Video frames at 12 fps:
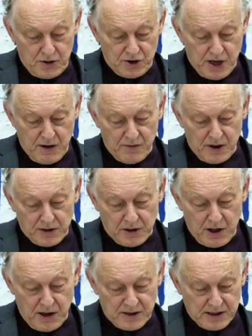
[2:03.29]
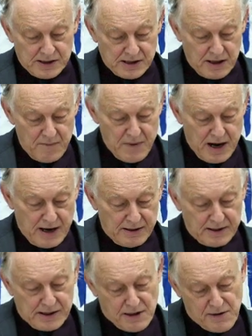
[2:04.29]
General Curtis LeMay,
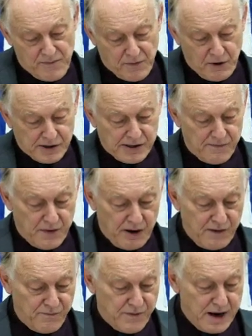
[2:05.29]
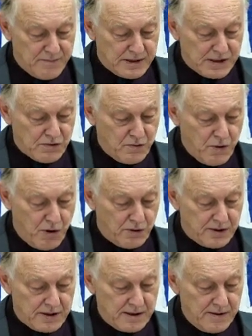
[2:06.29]
and this is of course a very famous
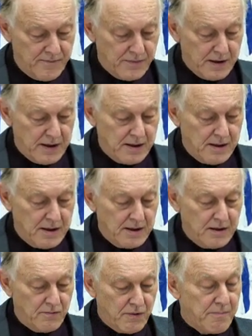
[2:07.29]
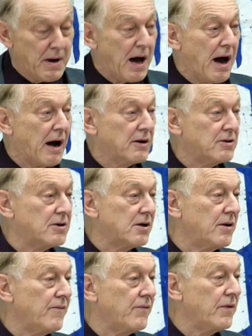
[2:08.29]
quote, remarked,
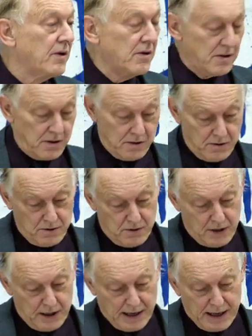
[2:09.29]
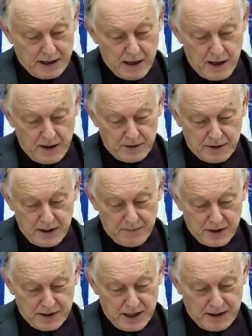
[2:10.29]
and I can't
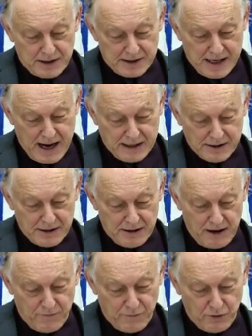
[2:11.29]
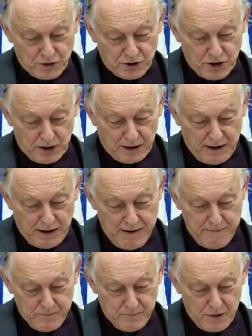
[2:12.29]
imitate his accent
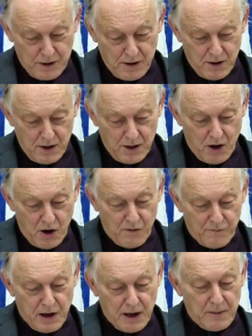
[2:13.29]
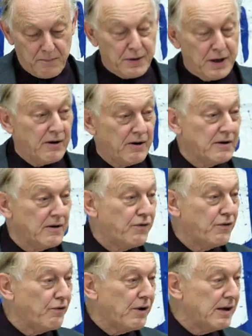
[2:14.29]
unfortunately, over a period of
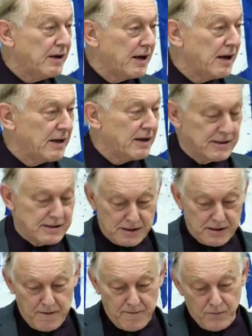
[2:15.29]
3 years